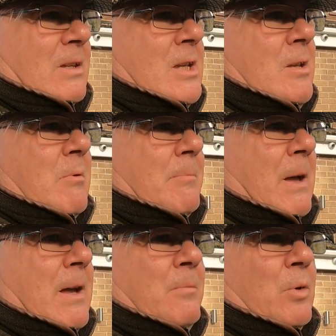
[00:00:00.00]
seem to be
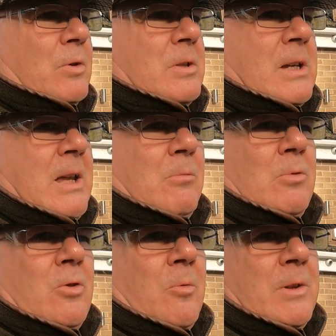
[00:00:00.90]
paying more to keep
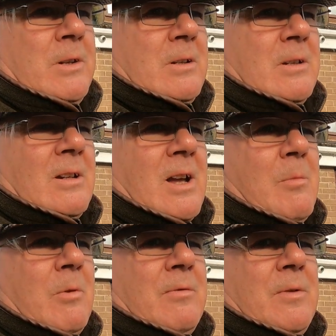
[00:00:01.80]
warm than I
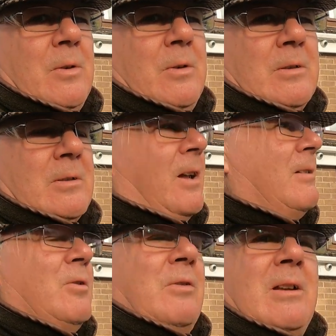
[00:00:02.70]
am on food, and
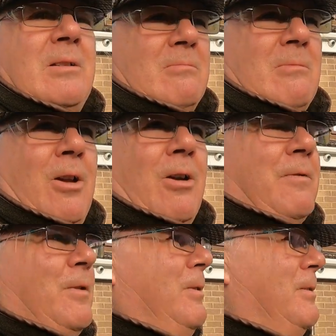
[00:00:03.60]
I do eat a lot
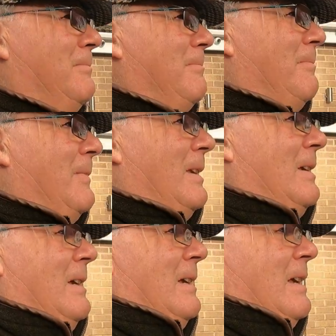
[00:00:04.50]
of food.
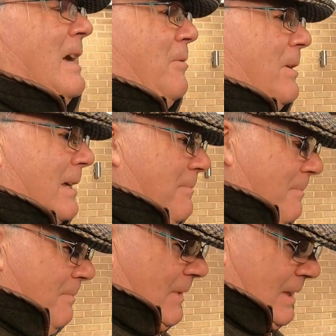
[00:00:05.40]
Anyway,
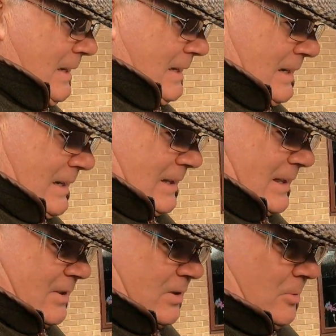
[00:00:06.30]

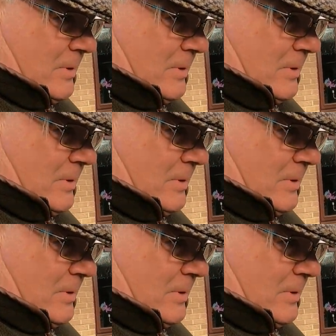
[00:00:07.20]
that's the